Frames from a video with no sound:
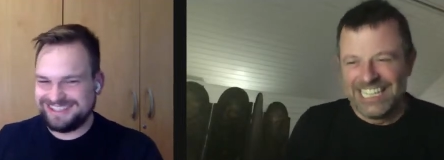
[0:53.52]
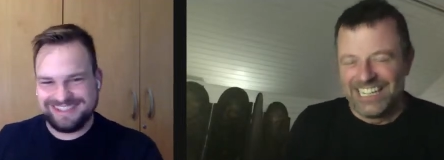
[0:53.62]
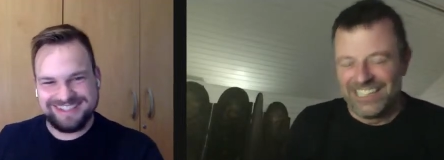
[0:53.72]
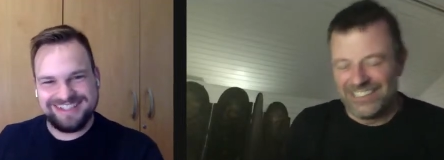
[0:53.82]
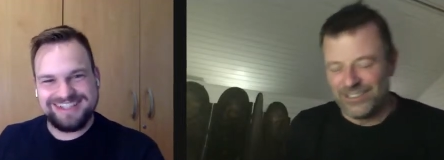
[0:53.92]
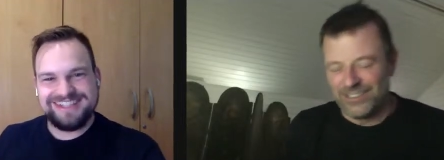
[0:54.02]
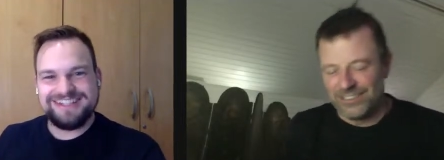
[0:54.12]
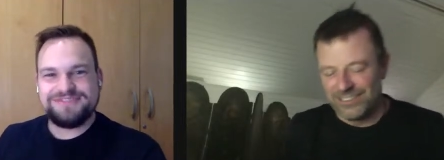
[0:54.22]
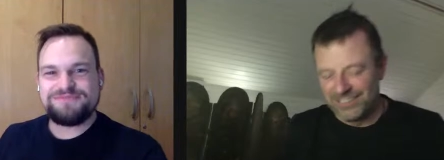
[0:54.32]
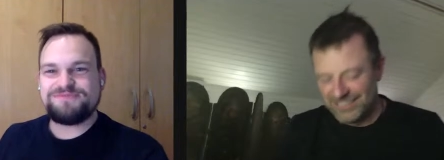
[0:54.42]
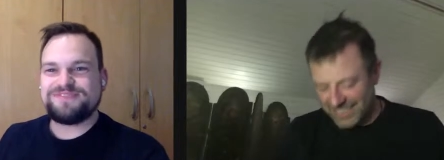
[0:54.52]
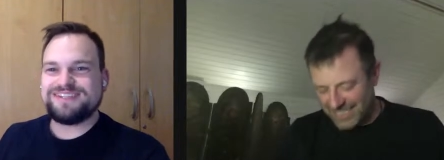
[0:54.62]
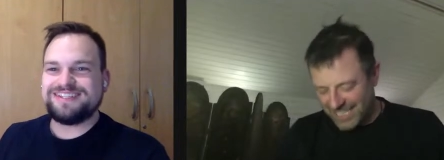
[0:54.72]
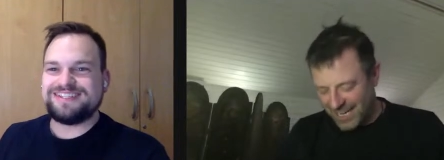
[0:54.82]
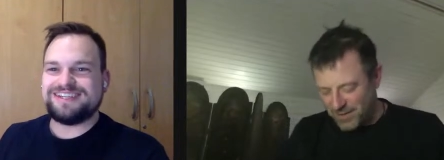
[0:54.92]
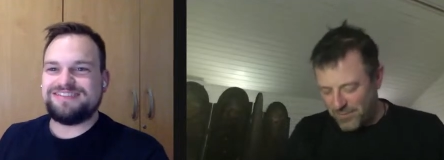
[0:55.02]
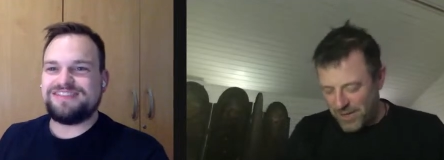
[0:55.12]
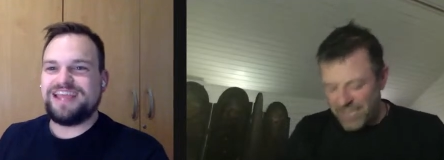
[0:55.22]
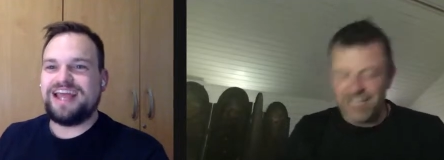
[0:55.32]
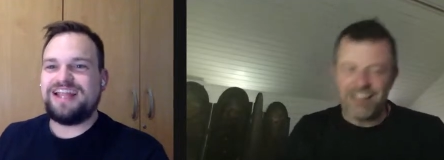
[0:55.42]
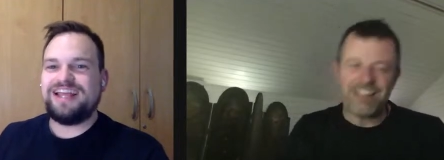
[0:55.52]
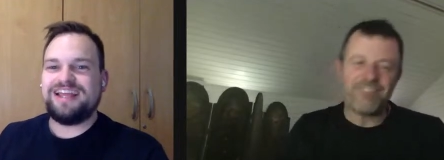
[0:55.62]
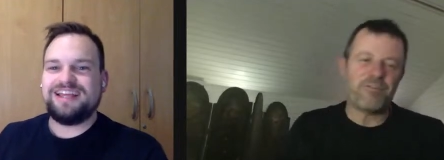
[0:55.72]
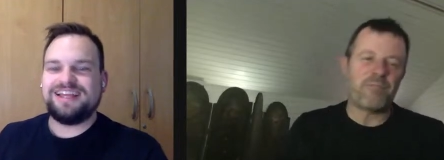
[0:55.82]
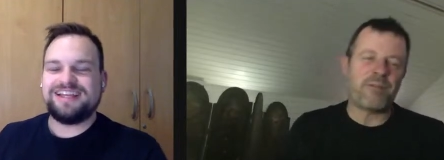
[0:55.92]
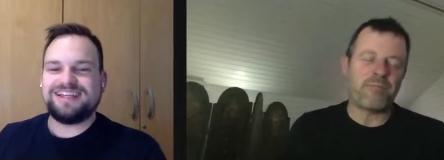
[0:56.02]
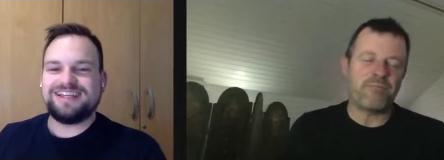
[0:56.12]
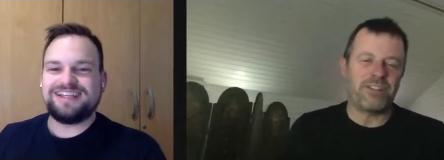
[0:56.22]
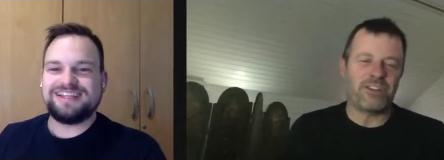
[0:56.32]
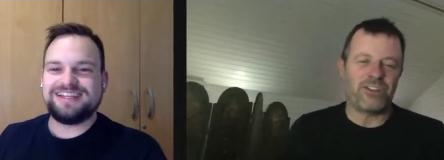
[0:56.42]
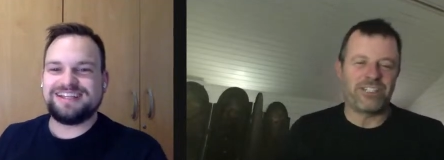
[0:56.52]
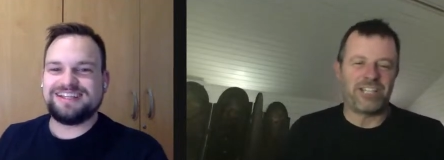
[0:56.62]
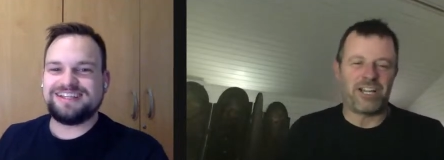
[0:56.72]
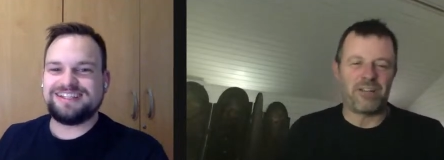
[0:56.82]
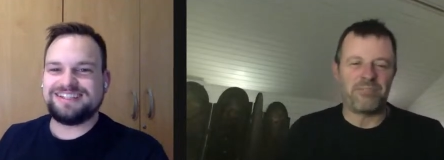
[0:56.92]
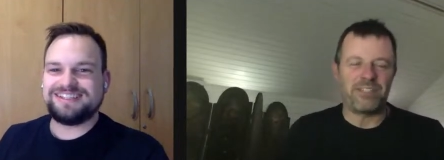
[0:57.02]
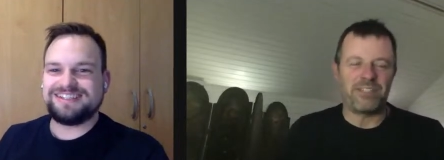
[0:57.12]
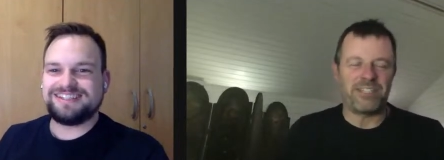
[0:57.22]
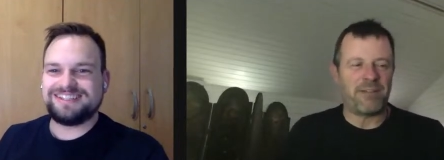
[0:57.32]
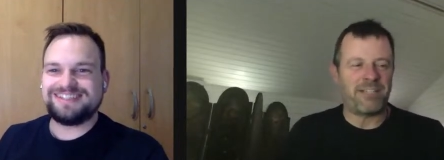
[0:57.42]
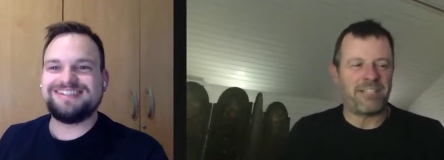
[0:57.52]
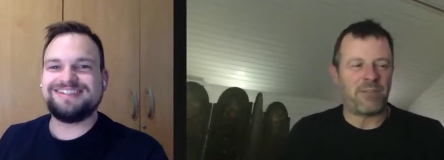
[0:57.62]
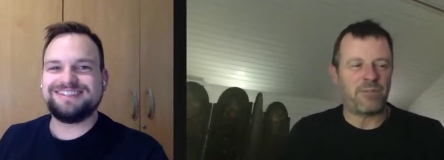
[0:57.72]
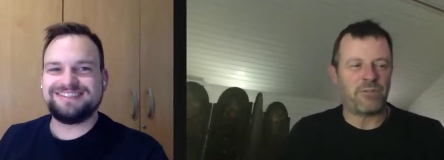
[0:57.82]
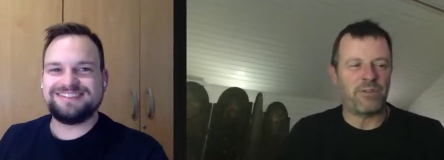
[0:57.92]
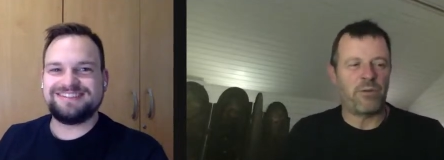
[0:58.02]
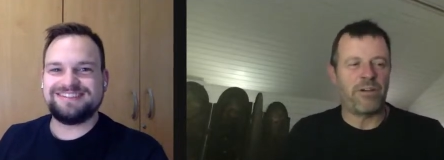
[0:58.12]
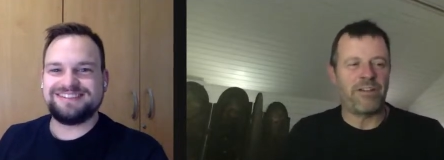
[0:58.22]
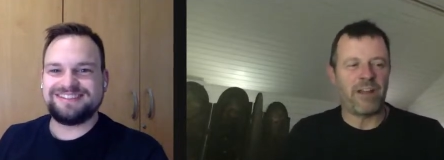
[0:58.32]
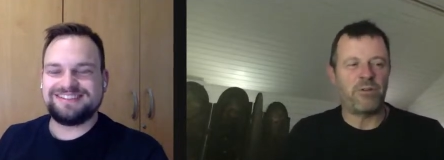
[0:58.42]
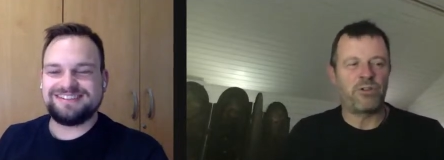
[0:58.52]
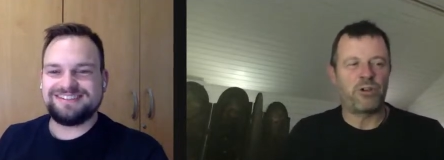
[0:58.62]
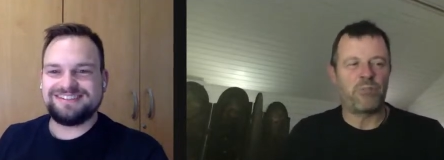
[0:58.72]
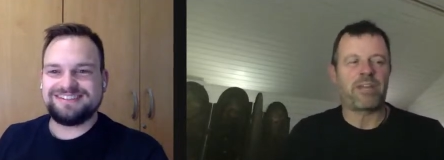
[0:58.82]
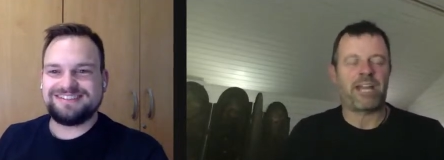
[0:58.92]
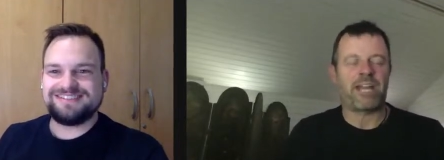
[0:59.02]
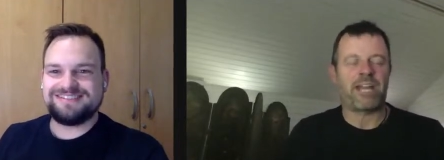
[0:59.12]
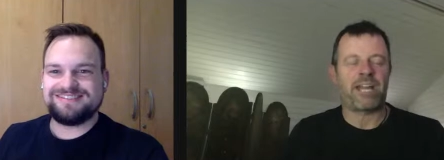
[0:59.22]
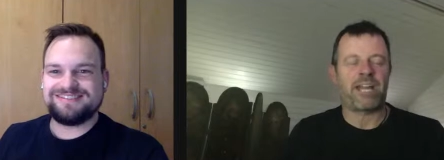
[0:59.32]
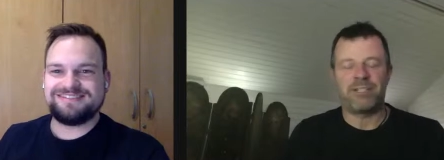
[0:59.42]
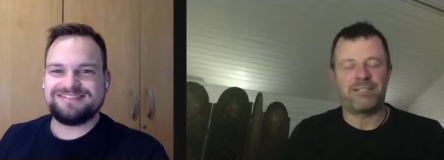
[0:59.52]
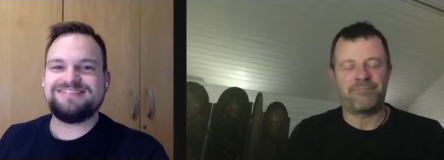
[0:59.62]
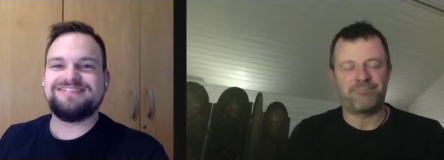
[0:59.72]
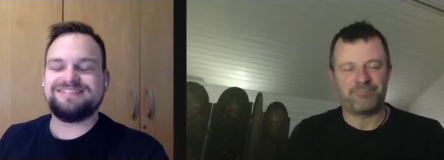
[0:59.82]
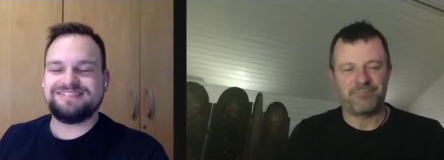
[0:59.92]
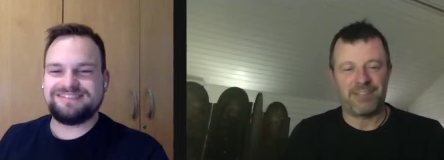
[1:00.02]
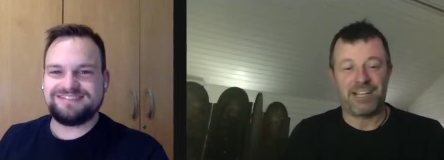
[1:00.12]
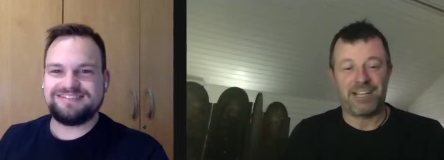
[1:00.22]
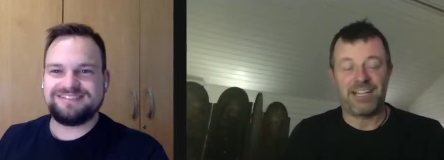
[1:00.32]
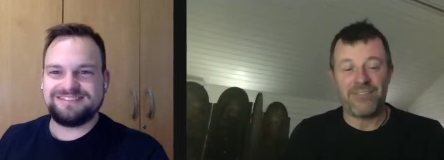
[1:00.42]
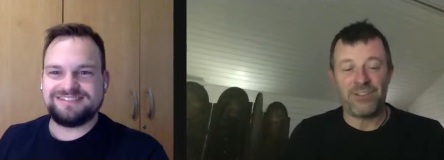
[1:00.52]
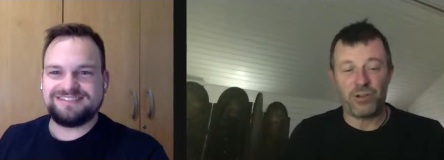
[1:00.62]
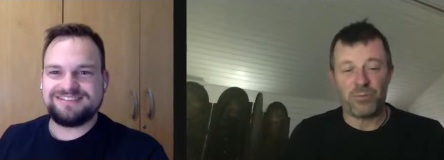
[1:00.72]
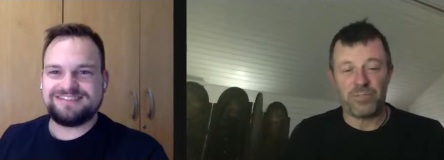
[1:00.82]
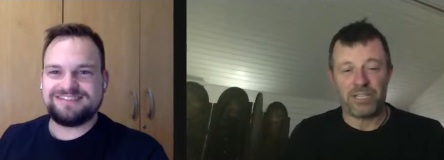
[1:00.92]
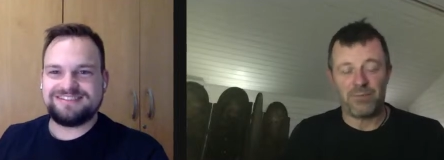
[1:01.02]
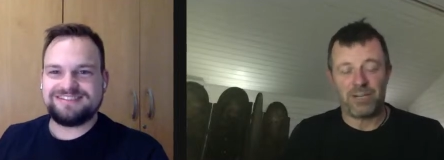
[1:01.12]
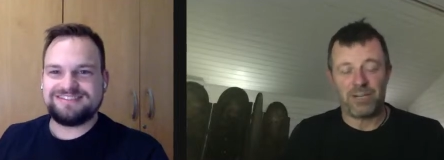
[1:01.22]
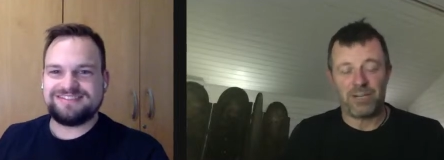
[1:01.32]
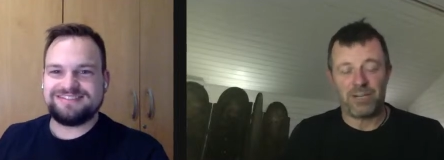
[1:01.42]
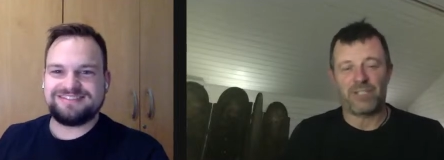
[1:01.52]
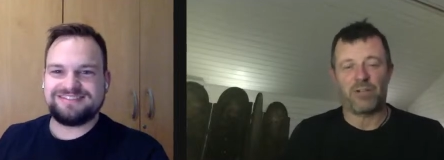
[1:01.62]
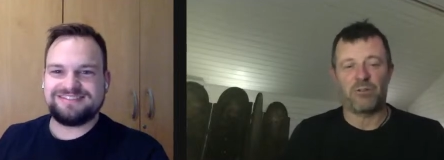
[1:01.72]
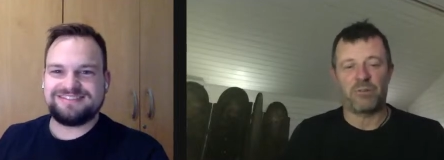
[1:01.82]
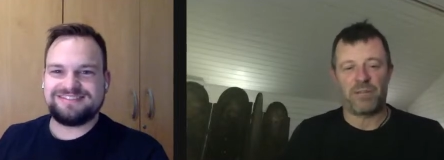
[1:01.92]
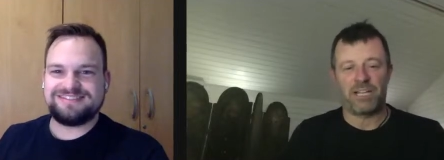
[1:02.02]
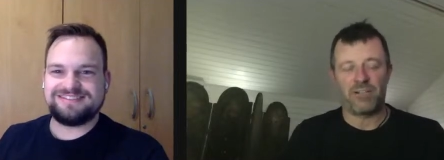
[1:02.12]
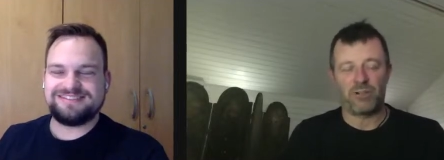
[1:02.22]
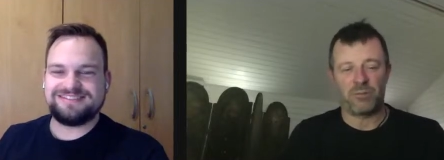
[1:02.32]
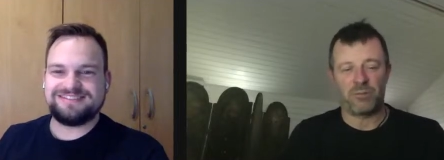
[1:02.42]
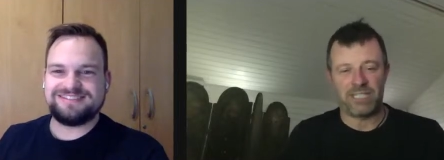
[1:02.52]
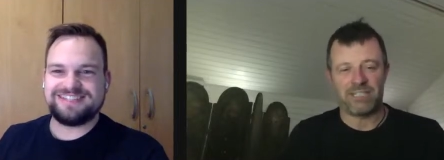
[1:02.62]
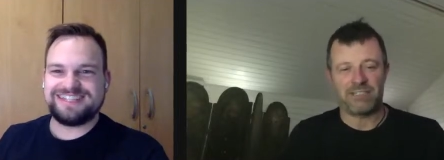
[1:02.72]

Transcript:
Speaker 1: Oh, it's, like uh, remembering the good times. You see, my dad was really worried I would drop the camera, but I never dropped it. Well, I never told him that I dropped it.